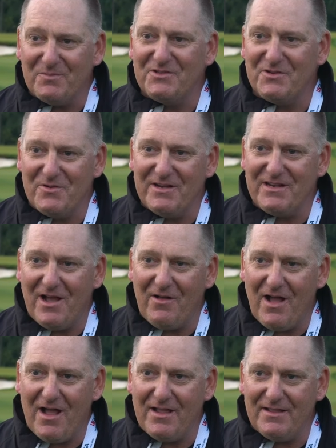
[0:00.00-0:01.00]
from SUNY
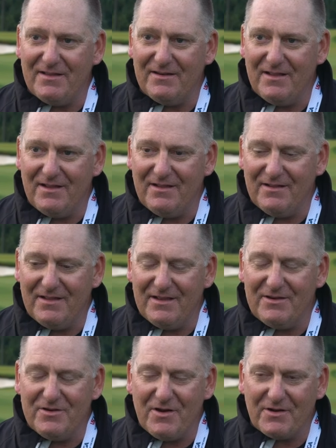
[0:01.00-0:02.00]
Delhi in, uh,
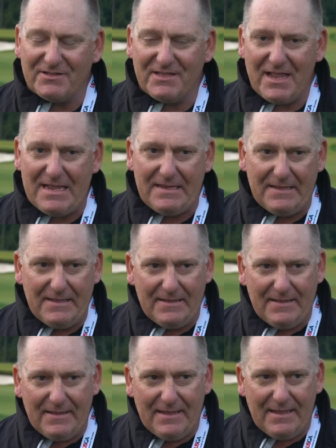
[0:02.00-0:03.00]
in New York State.
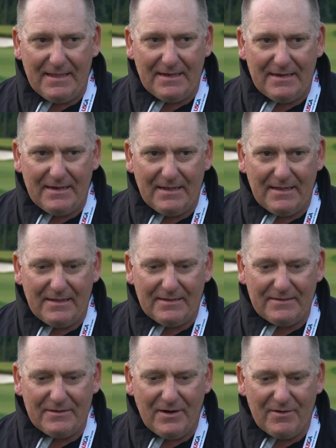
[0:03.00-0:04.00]
And, uh,
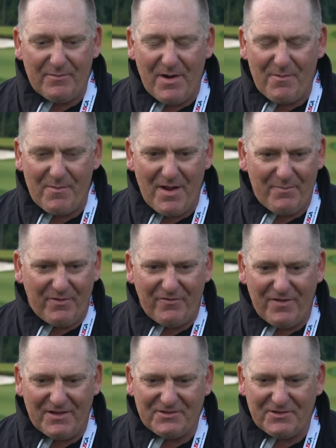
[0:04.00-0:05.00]
you know, I remember my
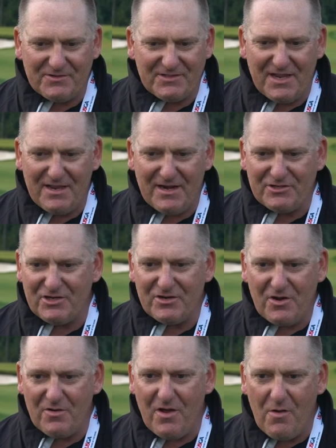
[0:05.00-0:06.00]
professor saying I
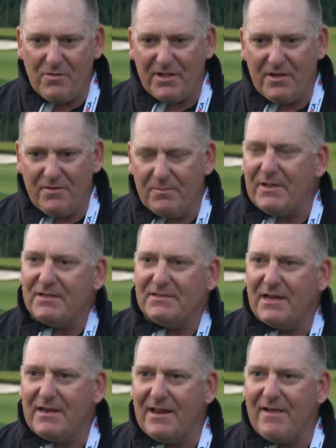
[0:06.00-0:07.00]
shouldn't go to Oak Hill
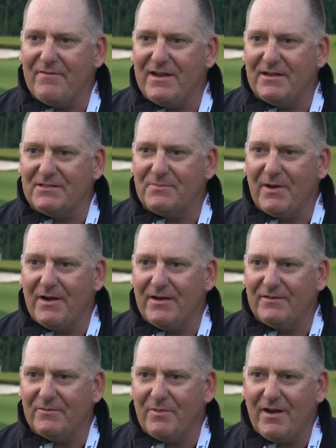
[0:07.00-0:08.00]
because I didn't have any
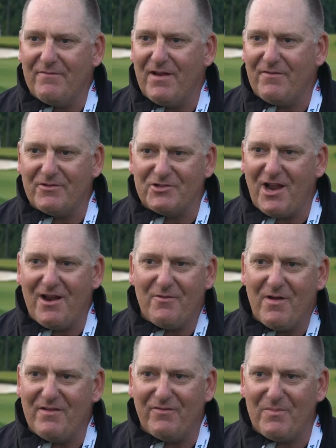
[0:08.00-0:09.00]
experience, but I've never shied
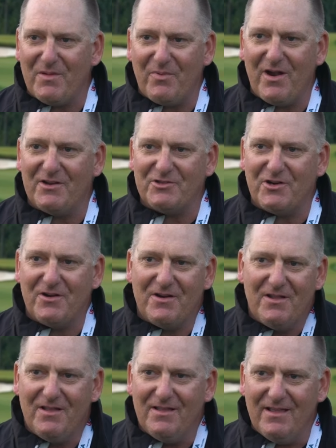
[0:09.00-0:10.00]
away from the
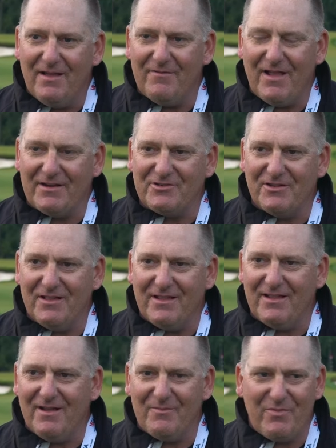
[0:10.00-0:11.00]
pressure. I've
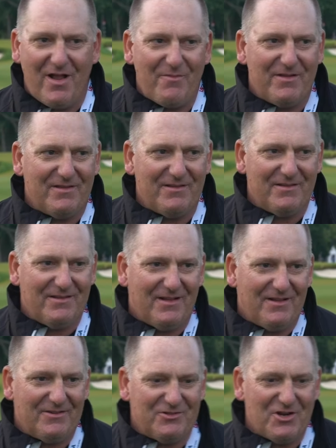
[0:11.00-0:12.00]
actually uh, probably
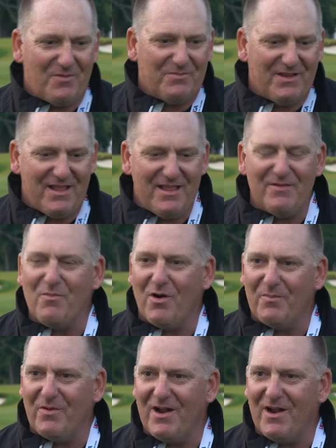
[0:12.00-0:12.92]
uh, jumped in more